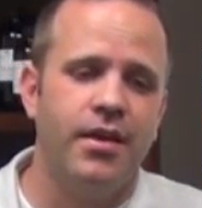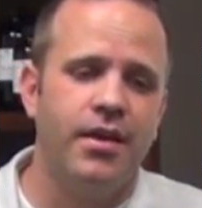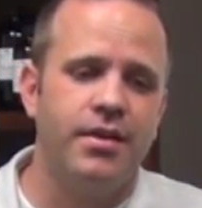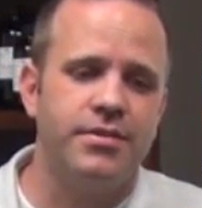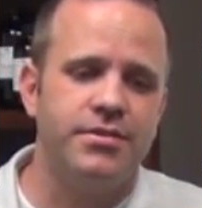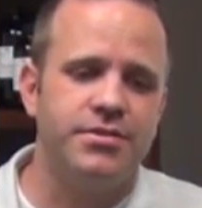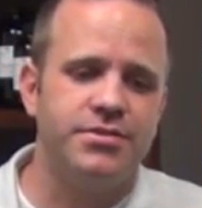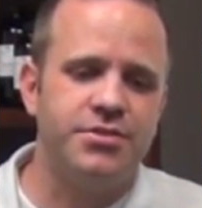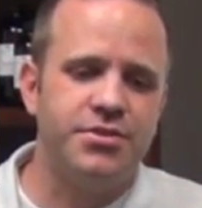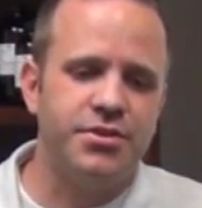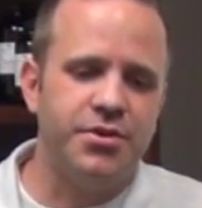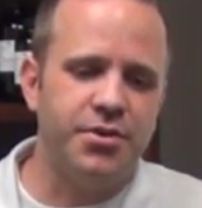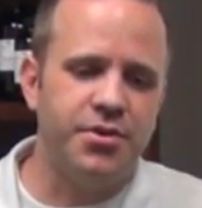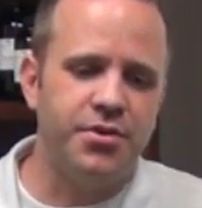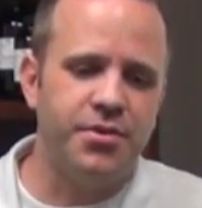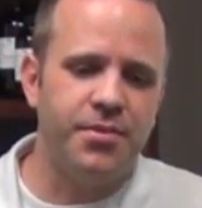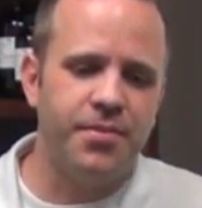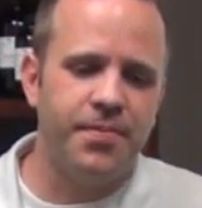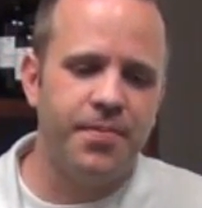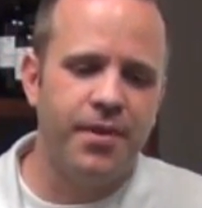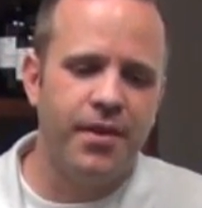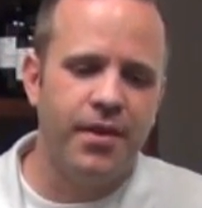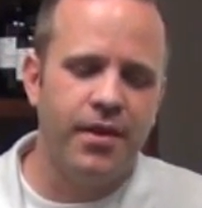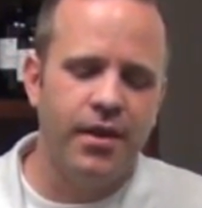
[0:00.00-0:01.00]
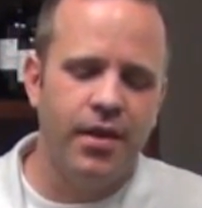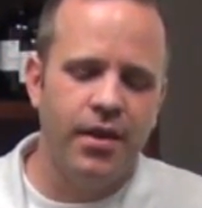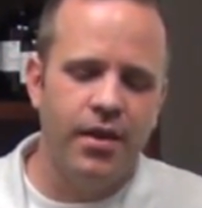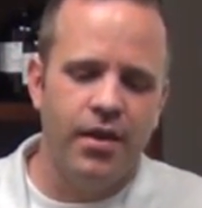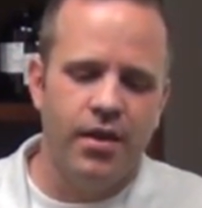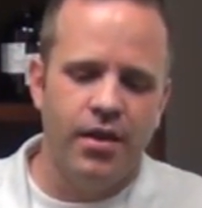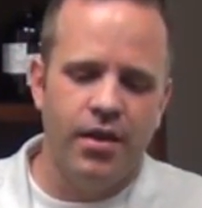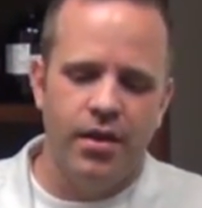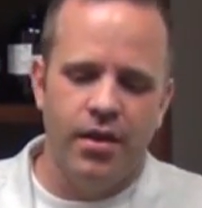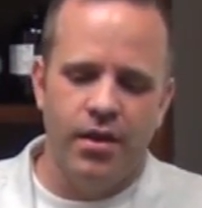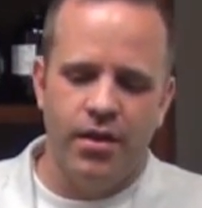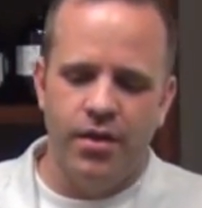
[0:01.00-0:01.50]
And so
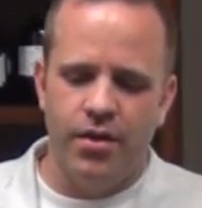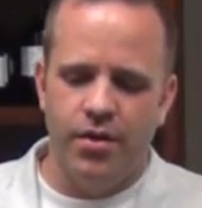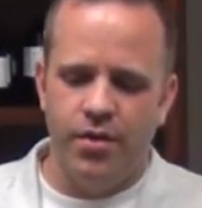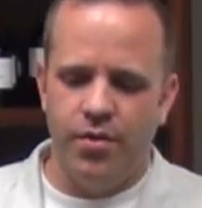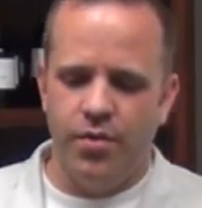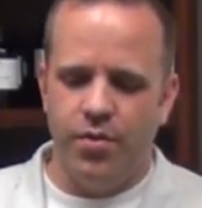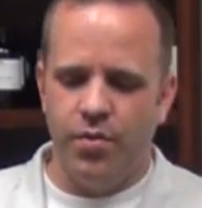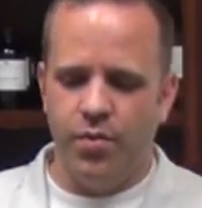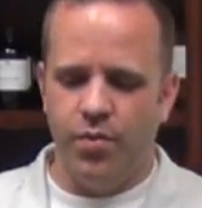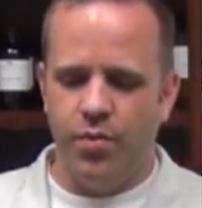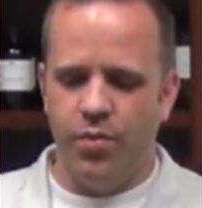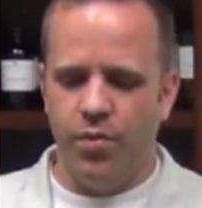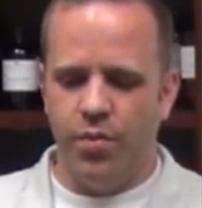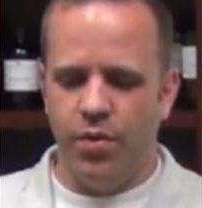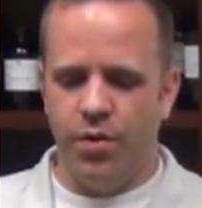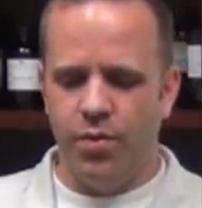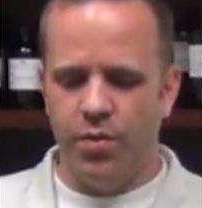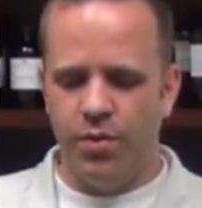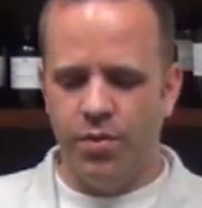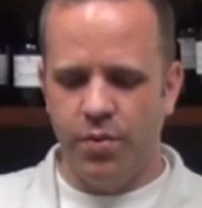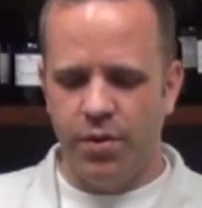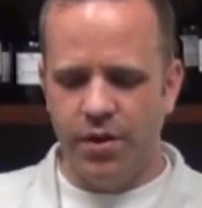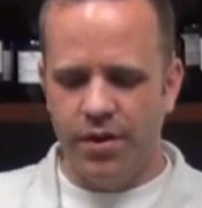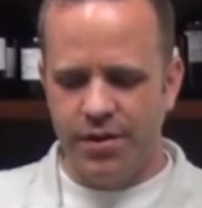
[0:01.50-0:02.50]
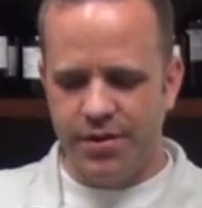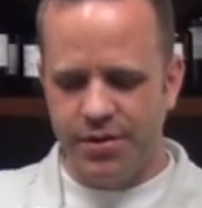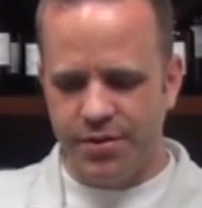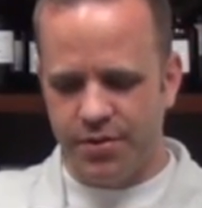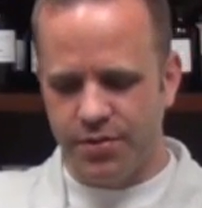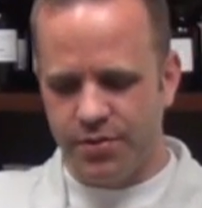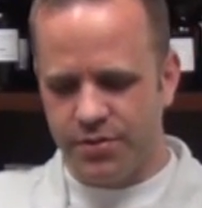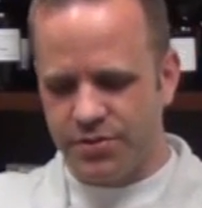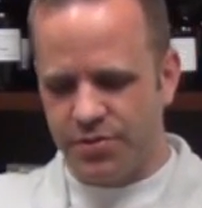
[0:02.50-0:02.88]
what we want to do